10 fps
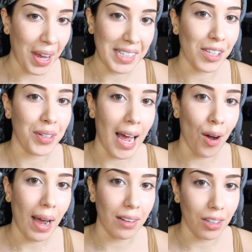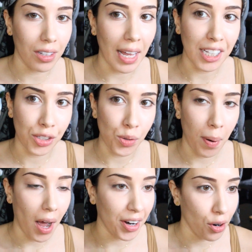Okay, so now I look like
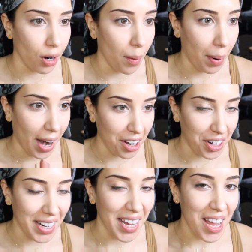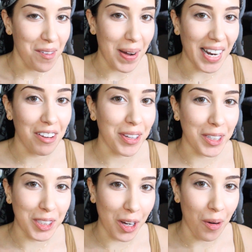Tupac or a pirate, but if
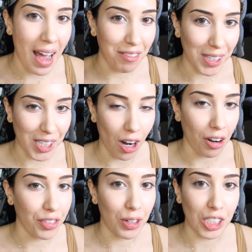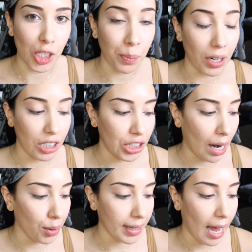you don't have a scarf, you can just put a
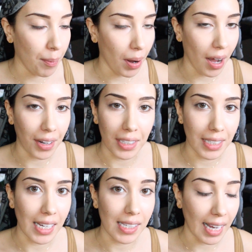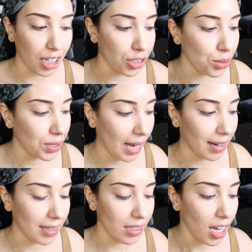shower cap on. It takes like 2
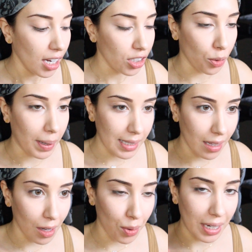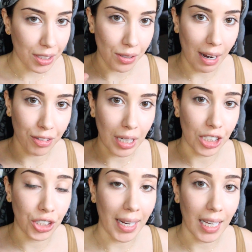seconds. So basically what I do after
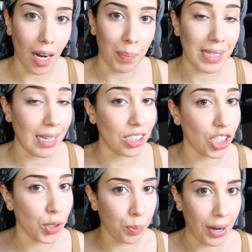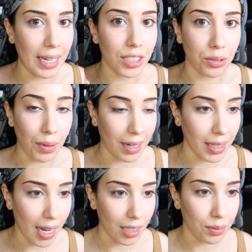I shake it up is I just spray it
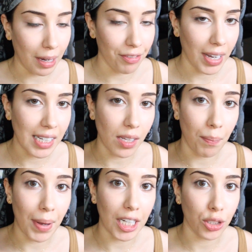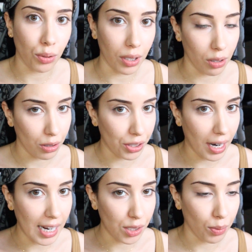directly onto my face. Make sure to close
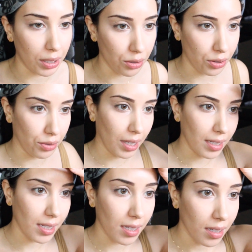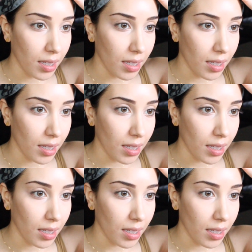your eyes when you do this.